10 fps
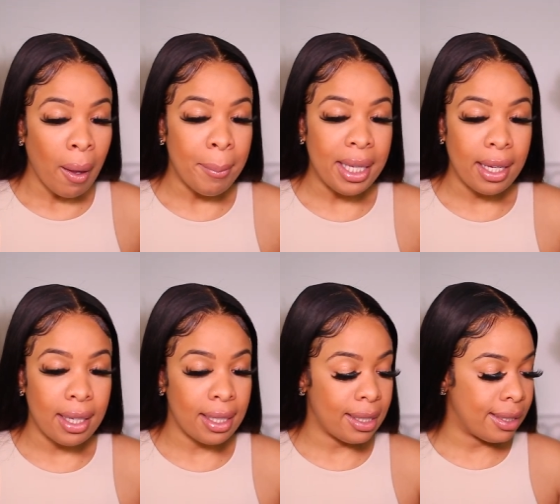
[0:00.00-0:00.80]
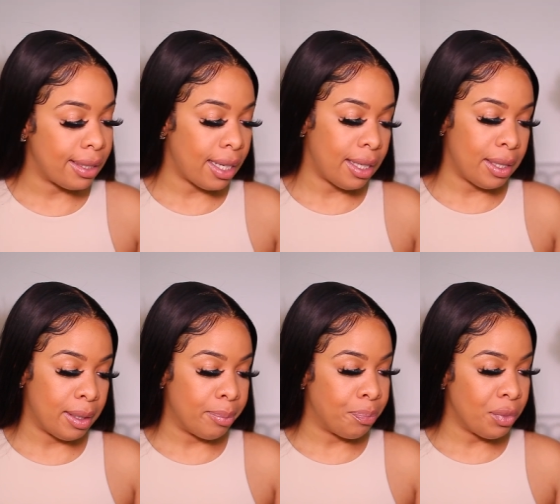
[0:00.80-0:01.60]
because
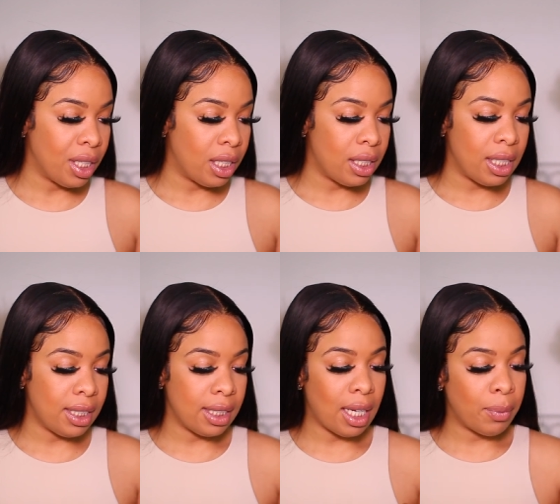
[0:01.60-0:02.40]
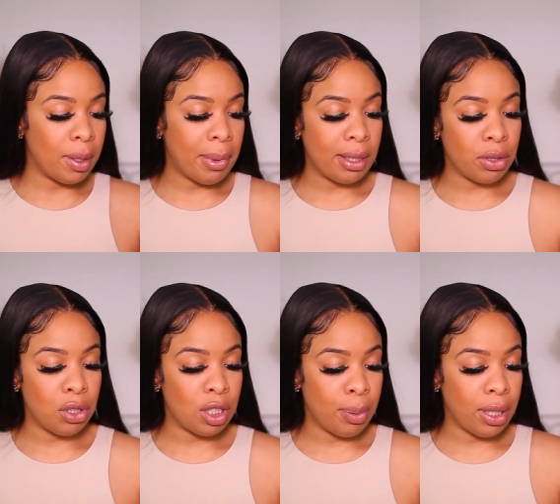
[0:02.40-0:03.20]
um, this is not one of the bases
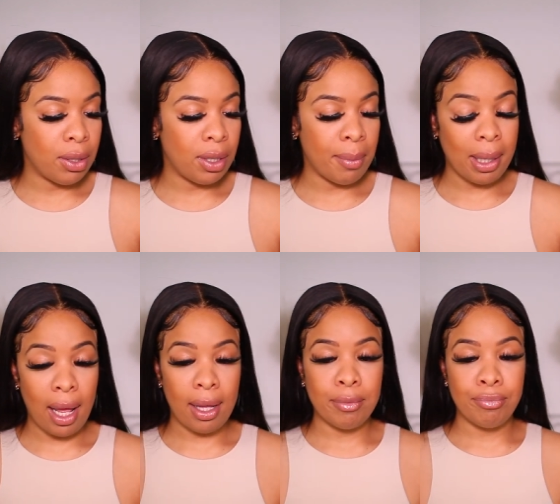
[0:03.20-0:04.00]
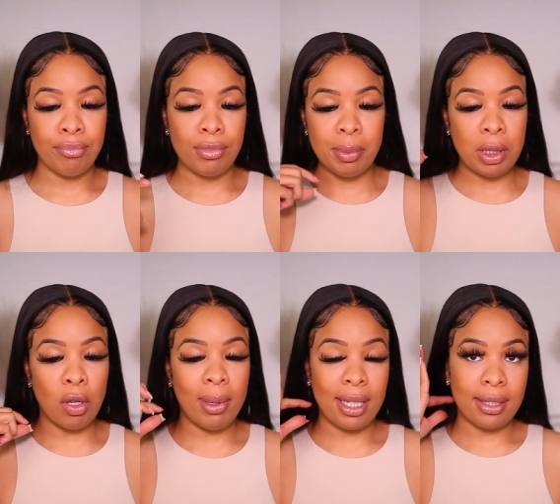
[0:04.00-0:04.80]
you just put on and be like, let me
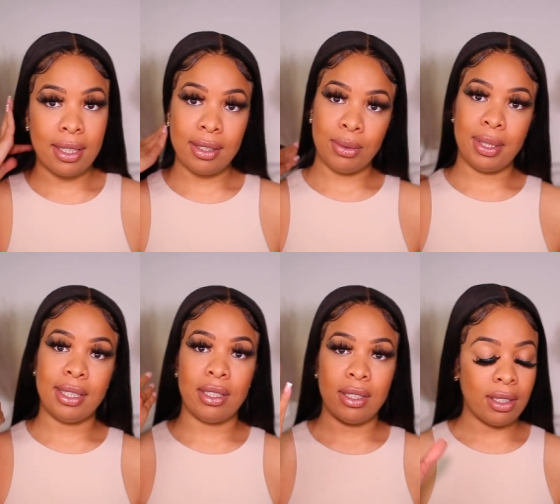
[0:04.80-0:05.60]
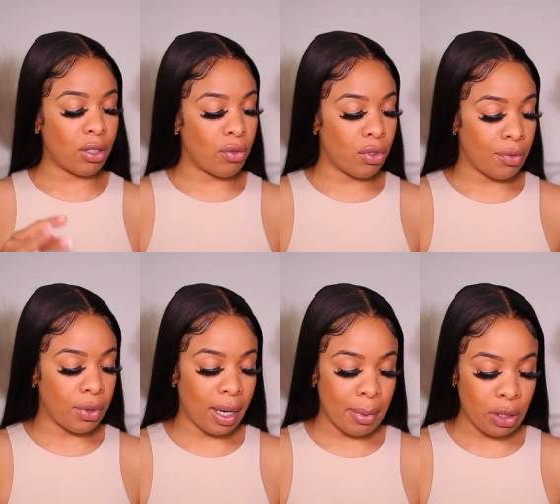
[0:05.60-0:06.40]
throw my accessories and so forth. You
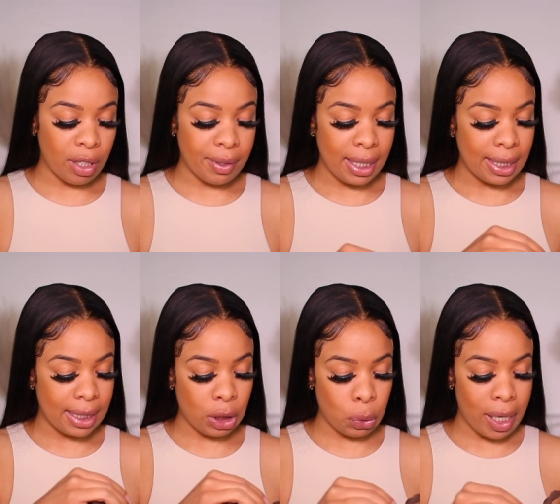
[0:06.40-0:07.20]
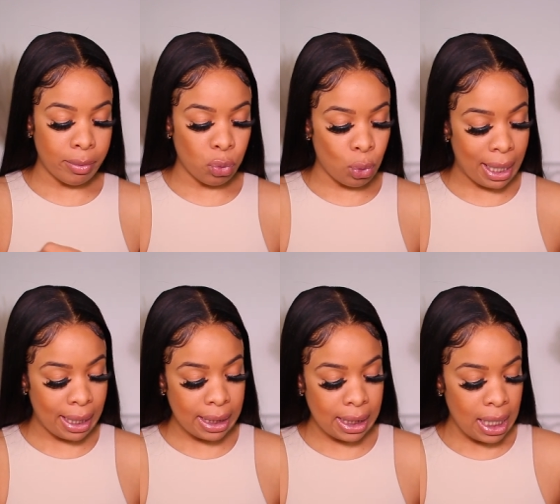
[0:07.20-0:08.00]
got to make sure everything is strapped
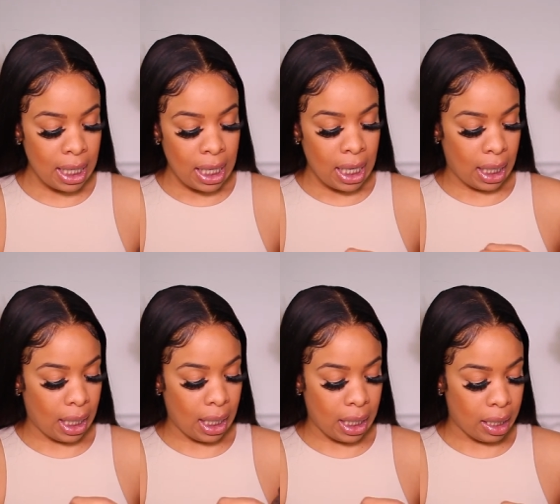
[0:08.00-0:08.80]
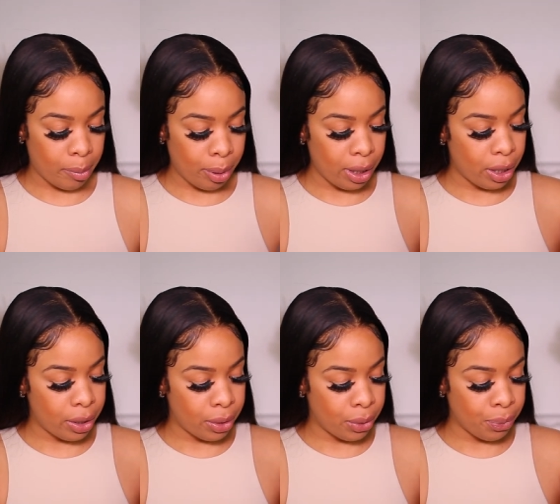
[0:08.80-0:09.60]
right and put
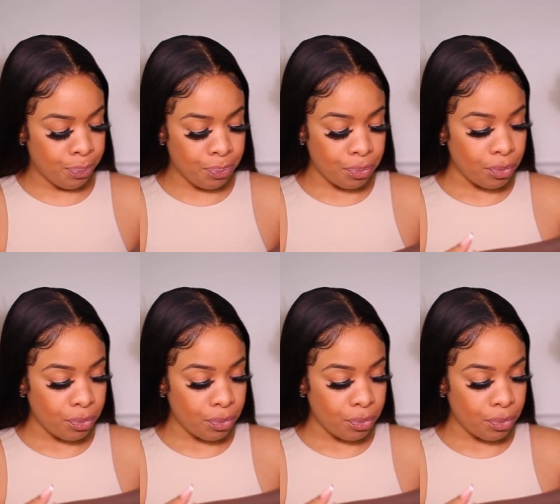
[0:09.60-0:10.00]
on.